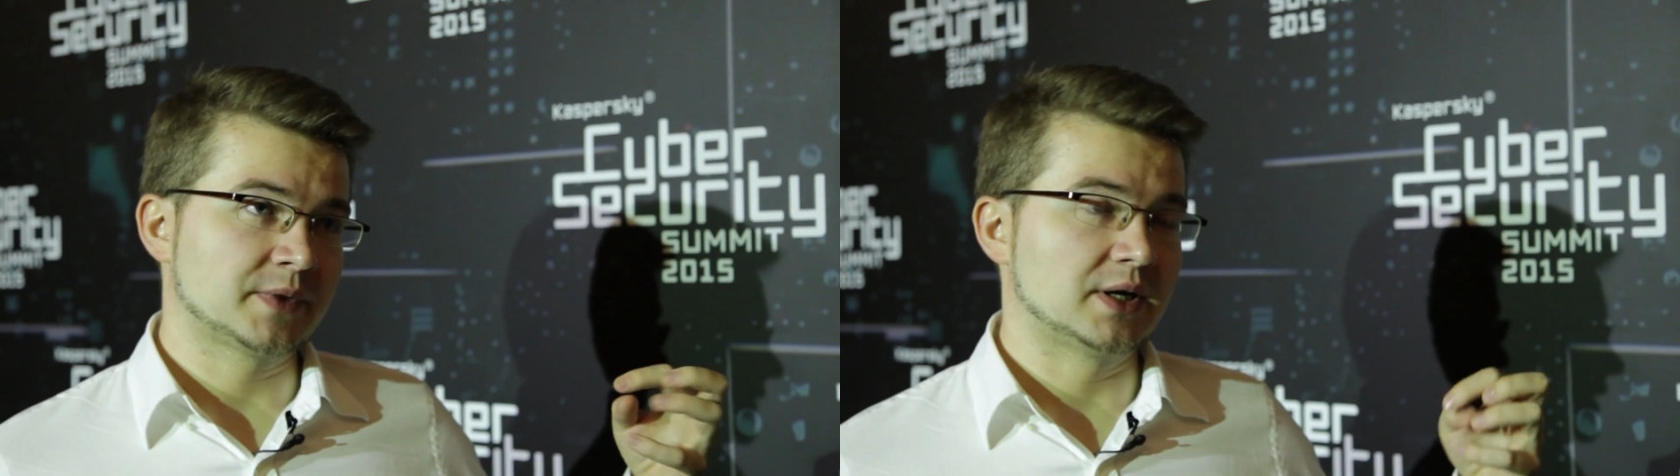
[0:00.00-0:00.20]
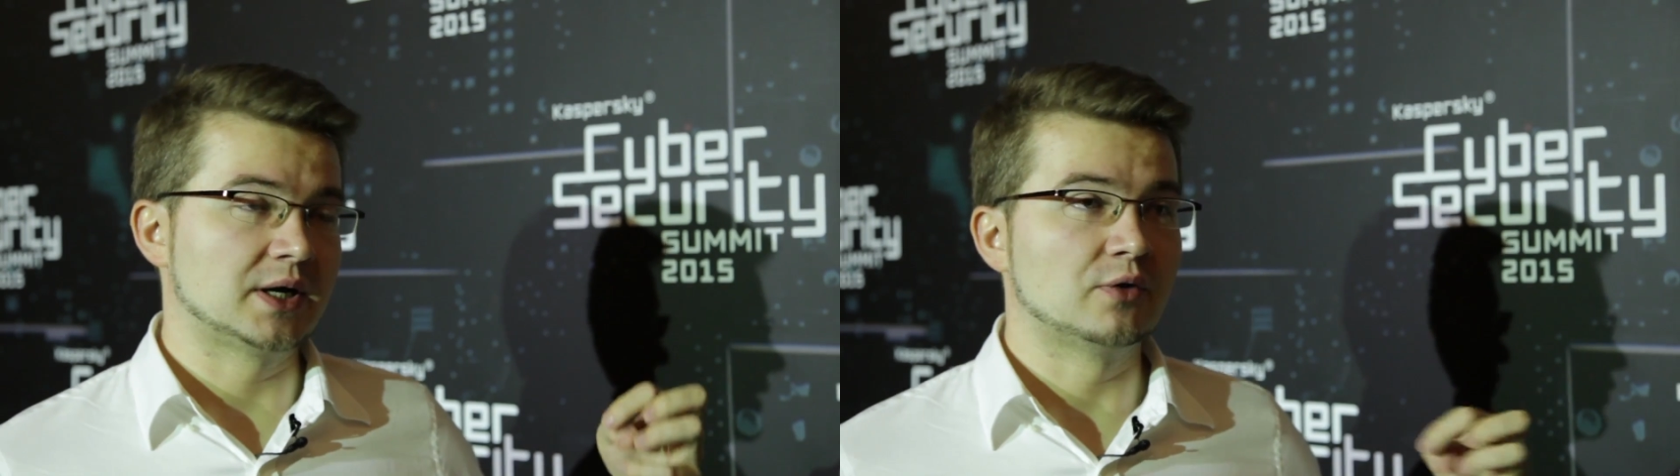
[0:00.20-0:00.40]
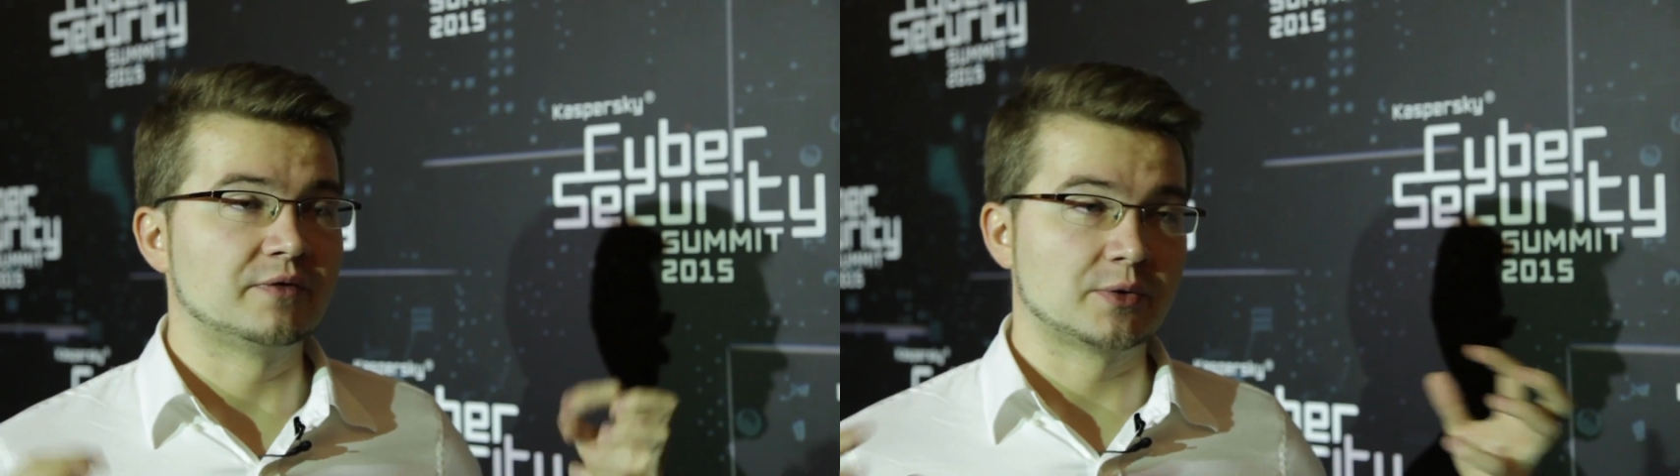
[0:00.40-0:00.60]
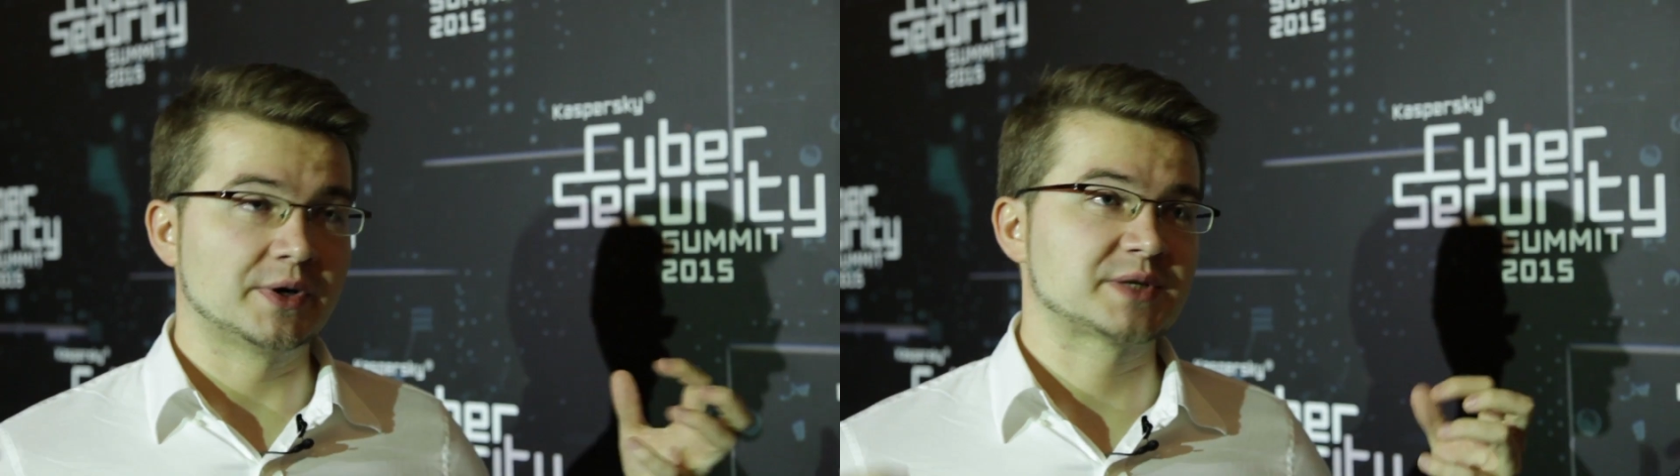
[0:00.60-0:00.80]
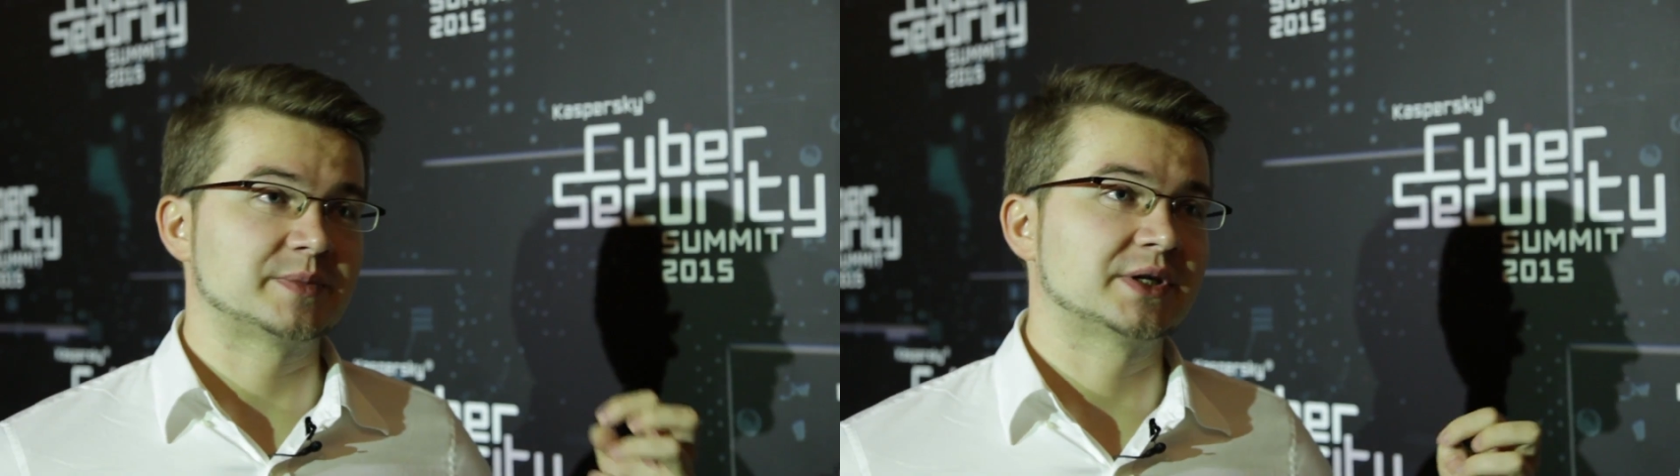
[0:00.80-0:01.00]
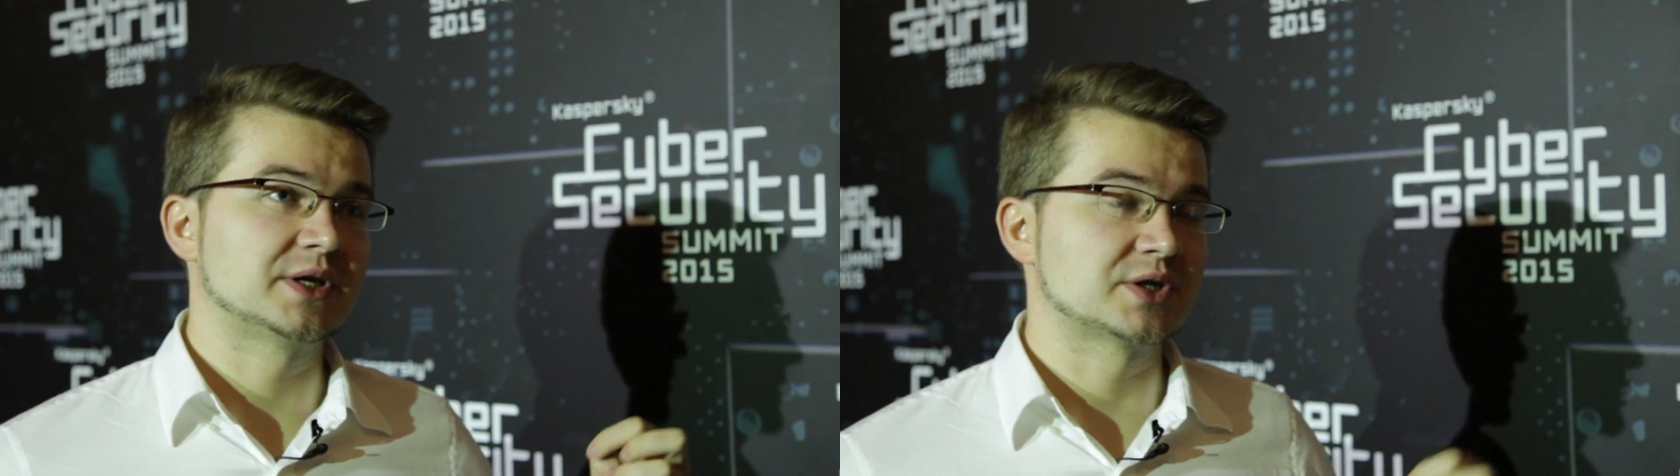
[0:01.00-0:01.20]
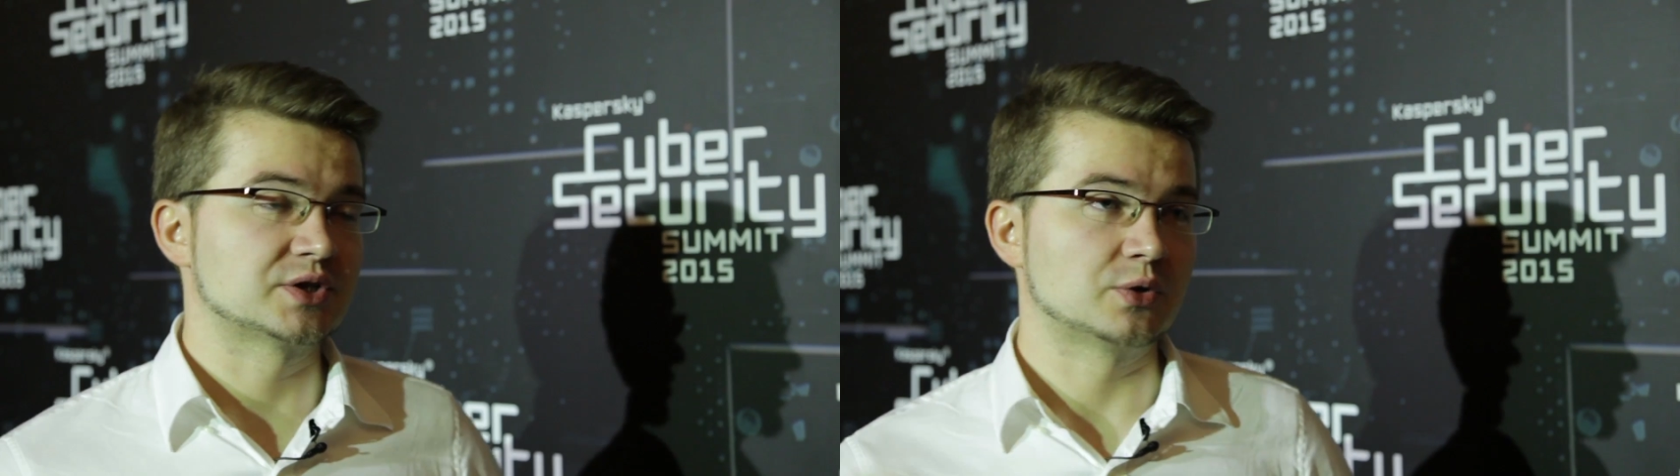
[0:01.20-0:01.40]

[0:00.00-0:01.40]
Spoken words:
Of our expectations.